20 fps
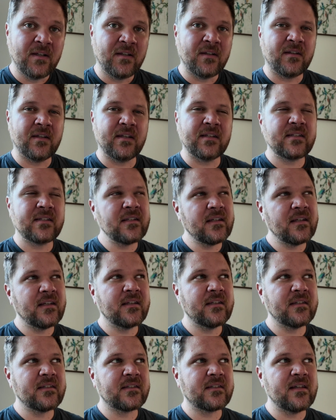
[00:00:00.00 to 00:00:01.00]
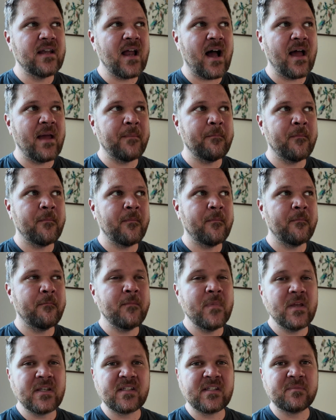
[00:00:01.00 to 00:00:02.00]
This is not
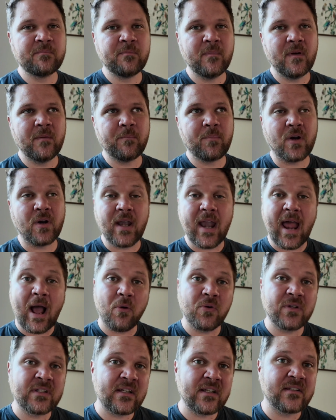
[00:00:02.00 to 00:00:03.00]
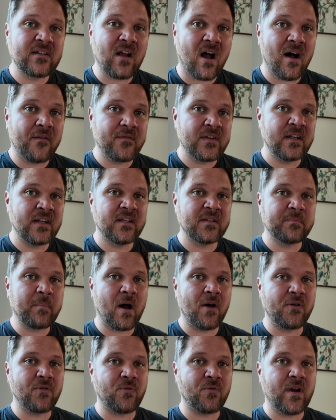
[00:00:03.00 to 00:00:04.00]
mispronounced as often as
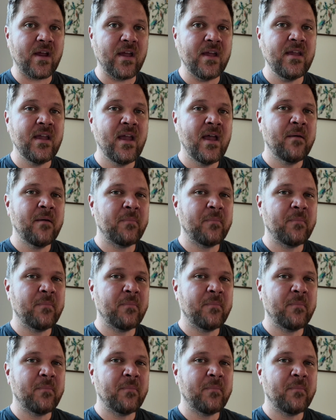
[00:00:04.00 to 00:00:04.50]
Oreille,